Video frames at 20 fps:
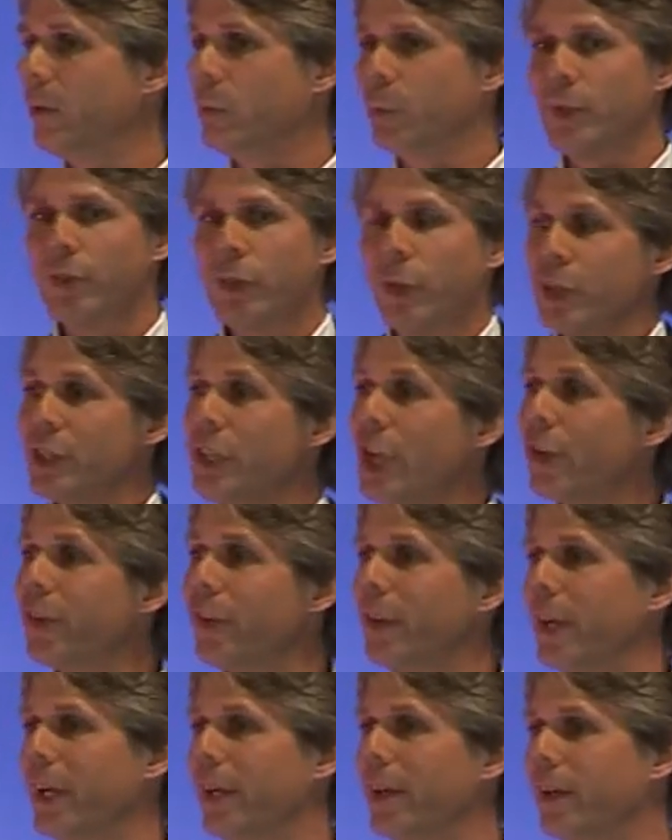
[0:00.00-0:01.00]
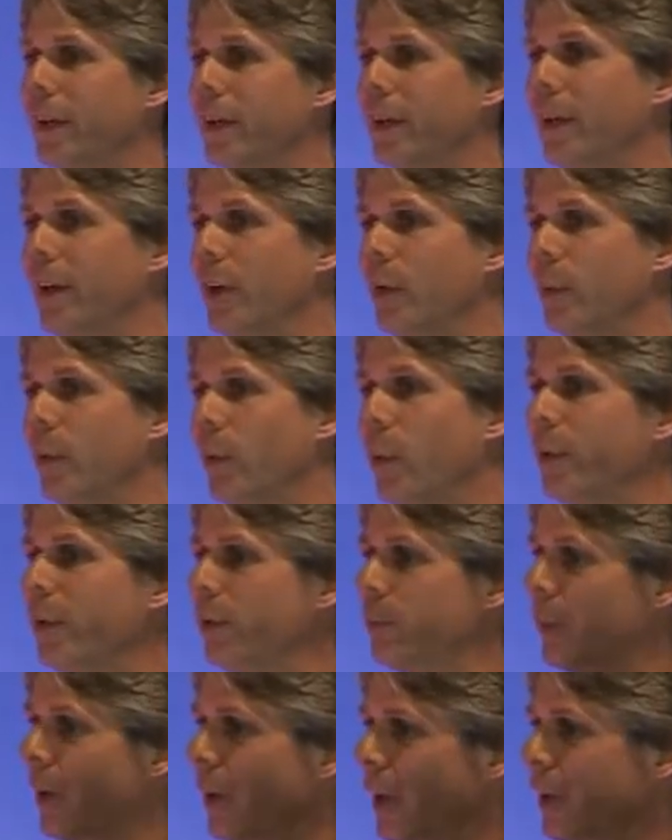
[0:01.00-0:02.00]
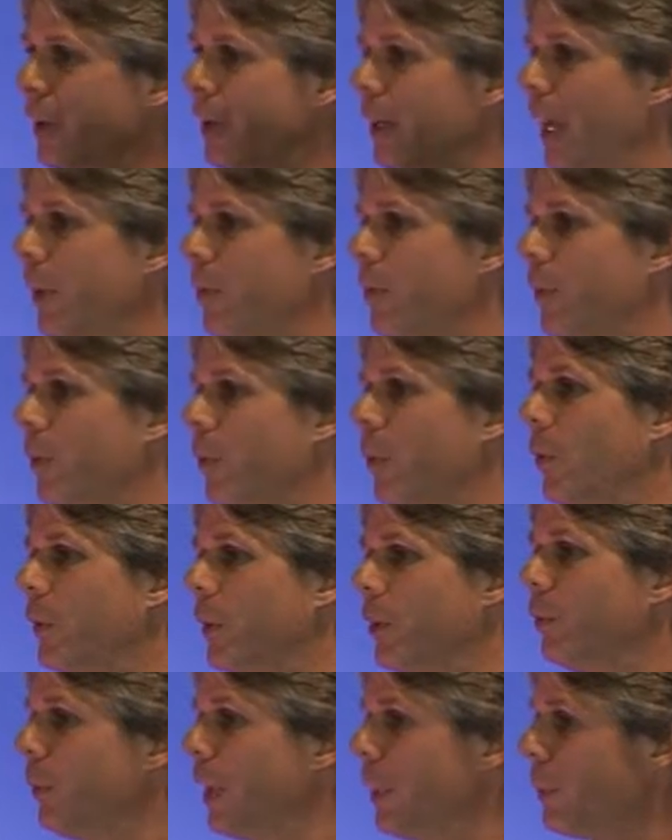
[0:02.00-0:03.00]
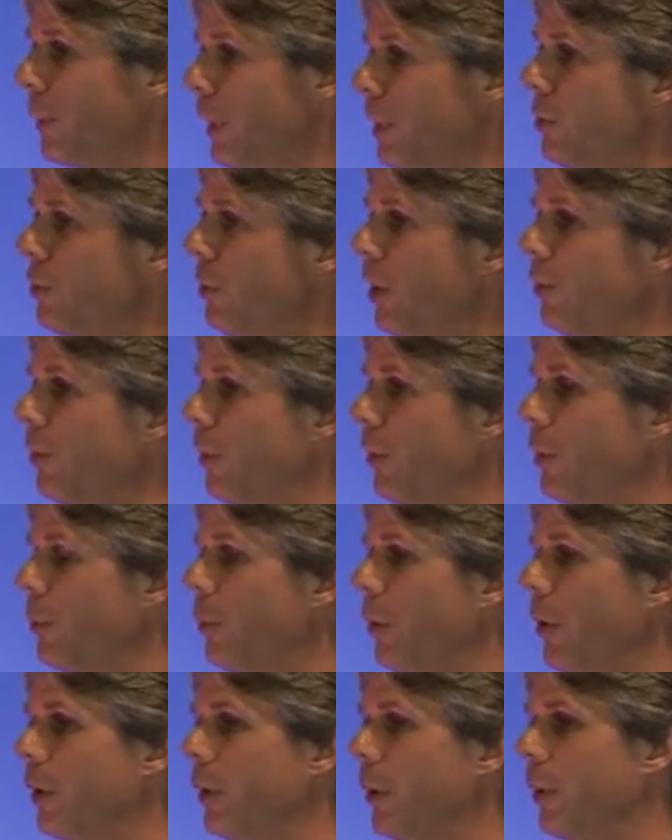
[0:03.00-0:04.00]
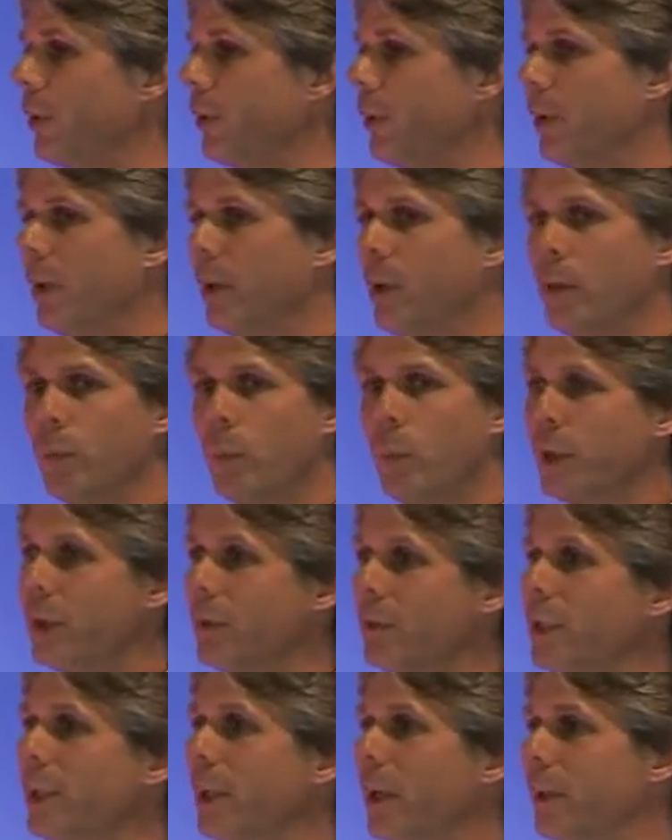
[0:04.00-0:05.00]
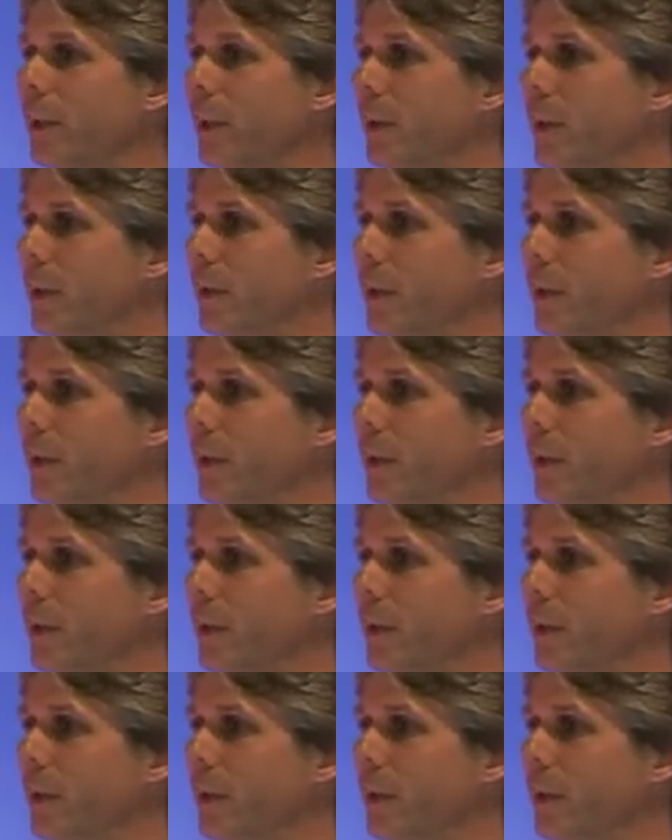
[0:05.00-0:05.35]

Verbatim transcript: We've got nothing. All this marketing effort, all these people interested in the product. What have you done?